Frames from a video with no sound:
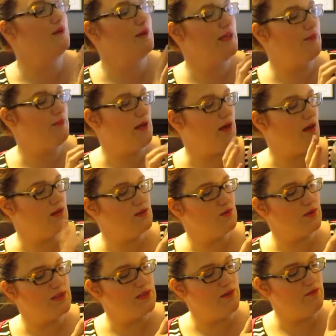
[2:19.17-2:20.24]
We can make all
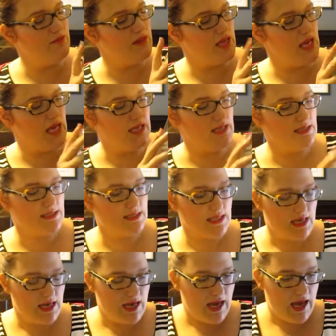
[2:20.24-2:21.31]
sorts of things
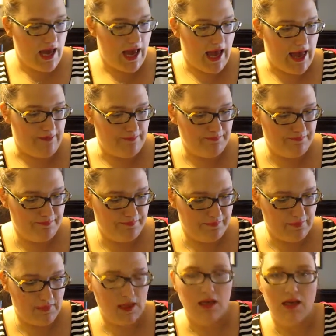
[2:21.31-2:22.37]
and
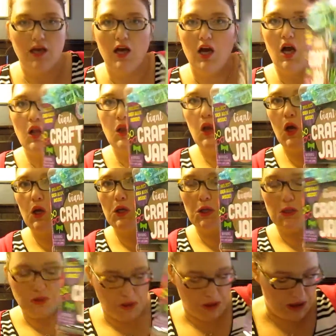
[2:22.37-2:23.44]
a
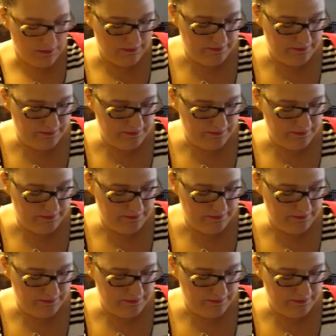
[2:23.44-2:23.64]
luggage.